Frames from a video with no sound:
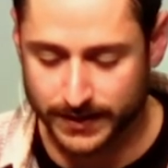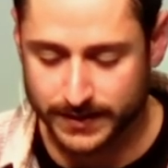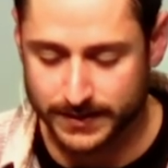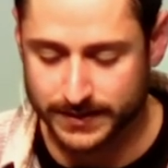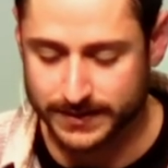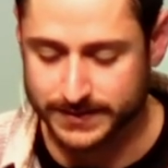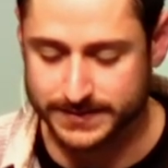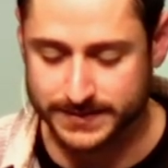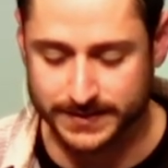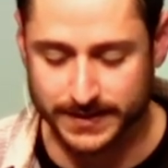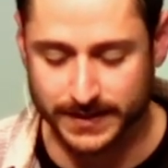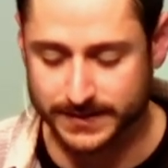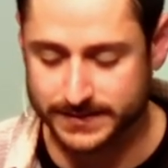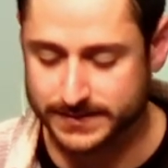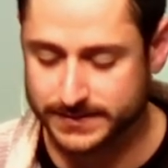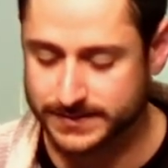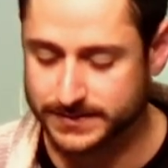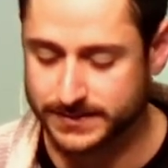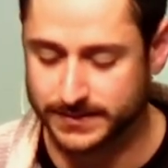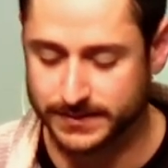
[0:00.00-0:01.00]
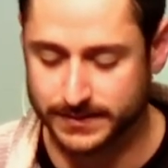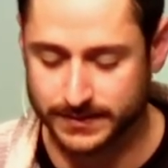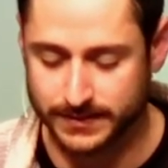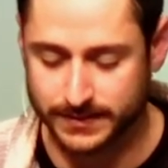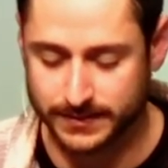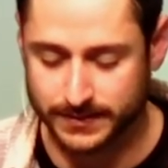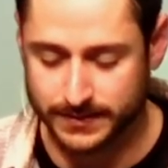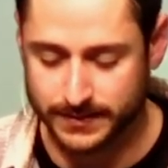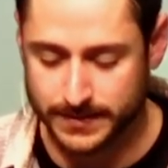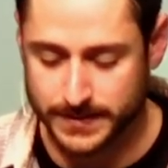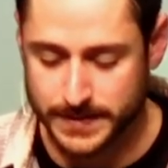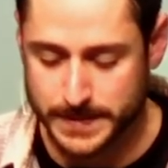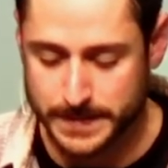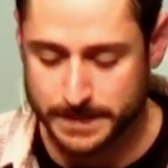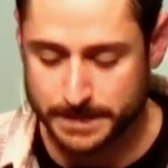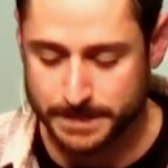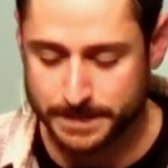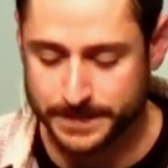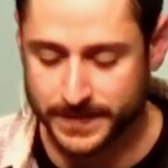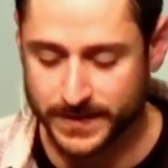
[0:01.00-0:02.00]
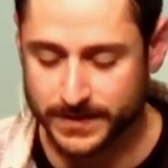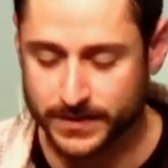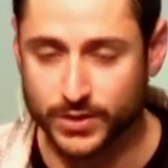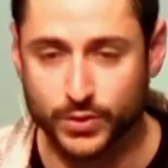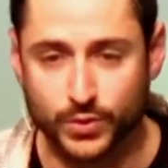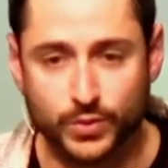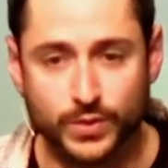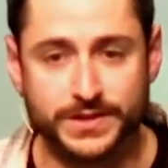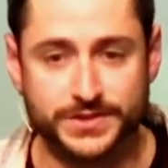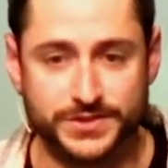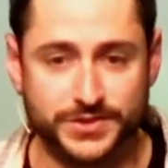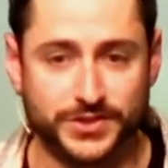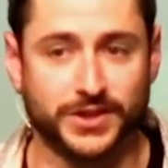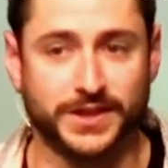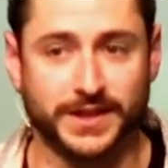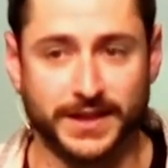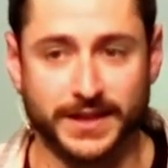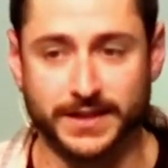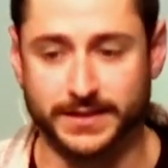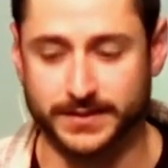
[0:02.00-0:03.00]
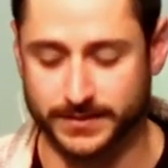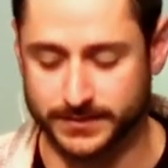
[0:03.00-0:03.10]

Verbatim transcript: is this Who is your king?